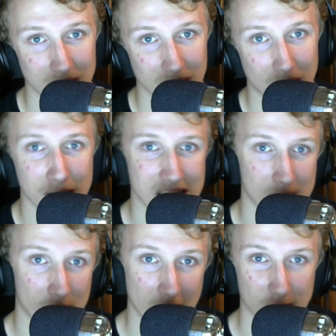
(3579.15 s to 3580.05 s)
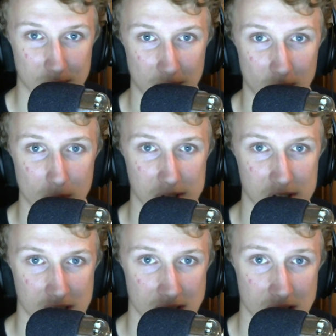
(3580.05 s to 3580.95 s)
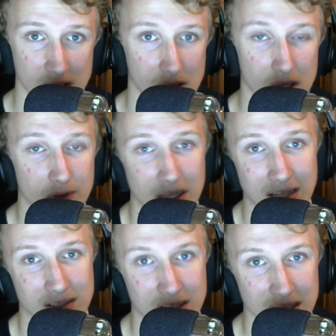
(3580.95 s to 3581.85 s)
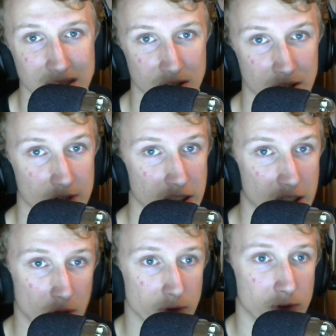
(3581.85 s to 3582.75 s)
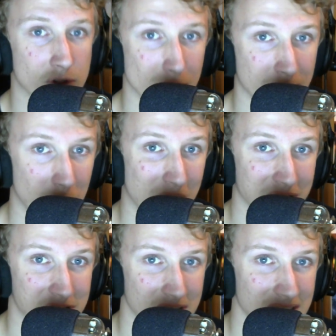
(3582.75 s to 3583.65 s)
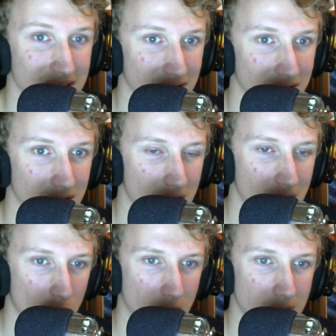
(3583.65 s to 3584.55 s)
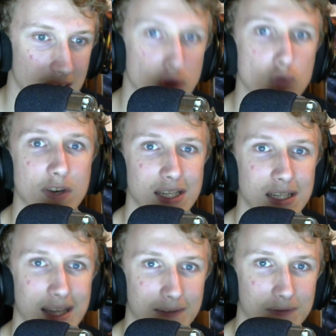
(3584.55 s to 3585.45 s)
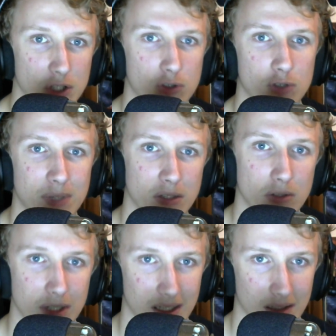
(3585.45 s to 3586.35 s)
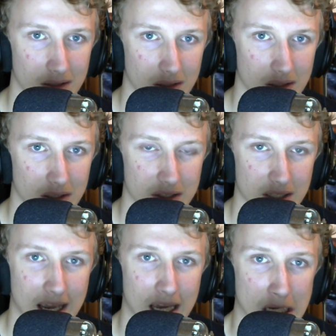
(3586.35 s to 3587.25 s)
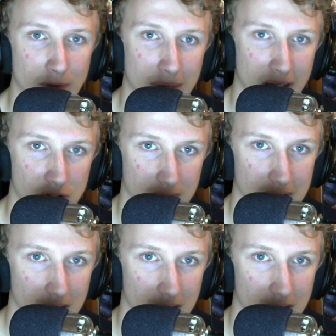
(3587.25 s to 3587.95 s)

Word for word: Unless they're miraculous performances, even at the end of the season, you've signed a whole new squad for one season. When he's already left, you should be looking to get another manager in.